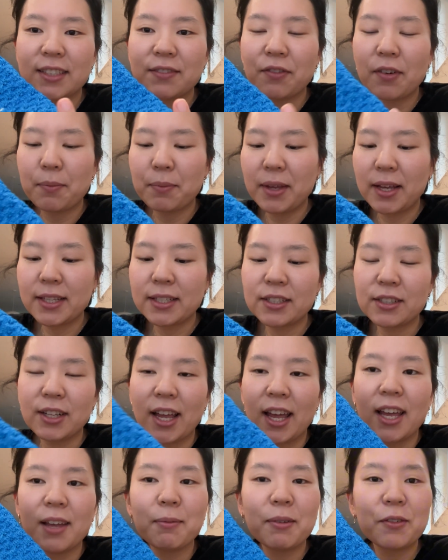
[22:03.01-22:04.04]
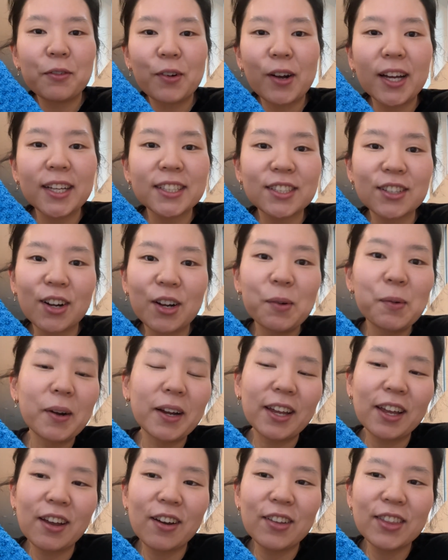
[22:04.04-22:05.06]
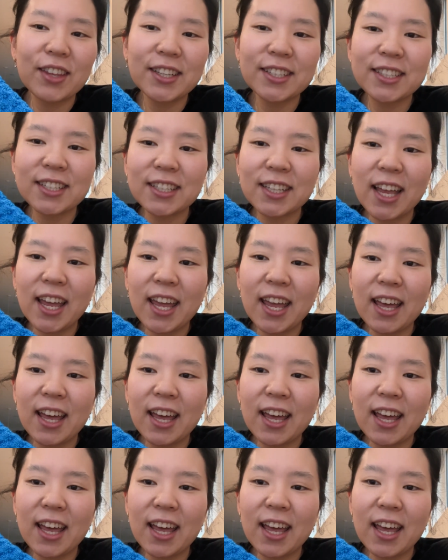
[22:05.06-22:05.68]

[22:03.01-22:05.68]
from yesterday before I start working on these today,